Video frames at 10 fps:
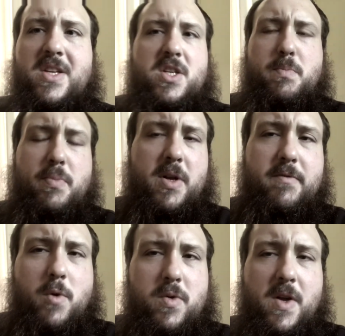Are they just
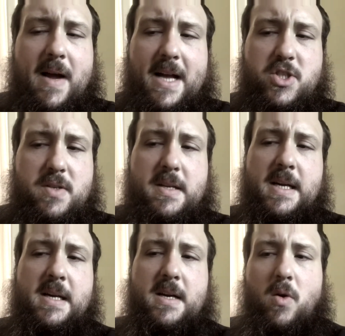putting forward their action
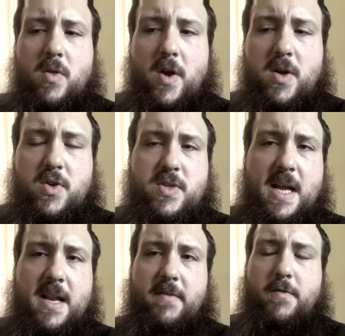or their
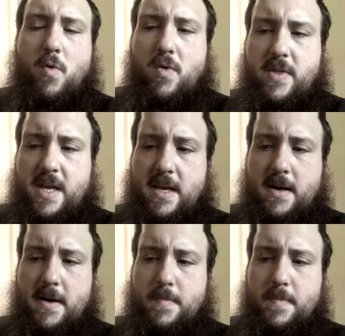understanding for the